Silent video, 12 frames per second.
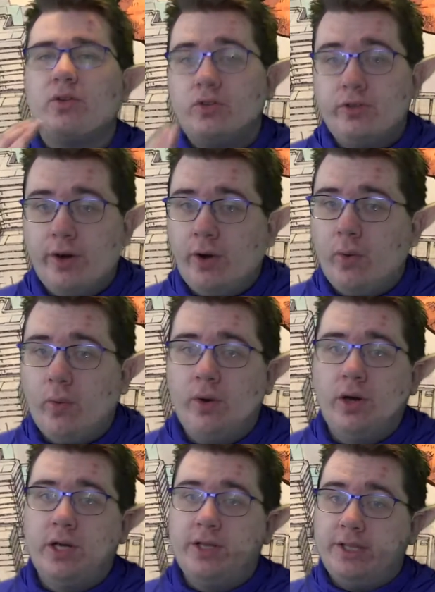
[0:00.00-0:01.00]
no,
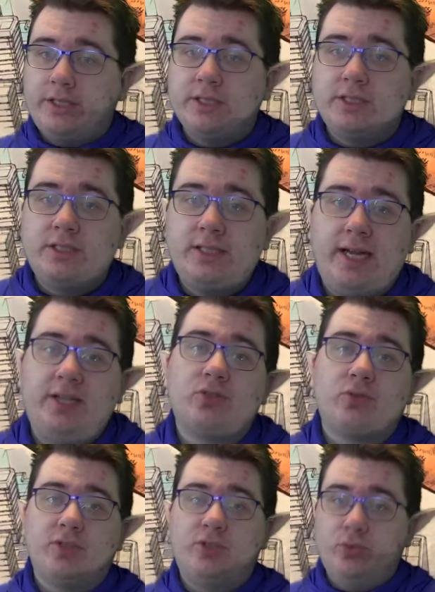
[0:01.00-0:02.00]
this is dangerous.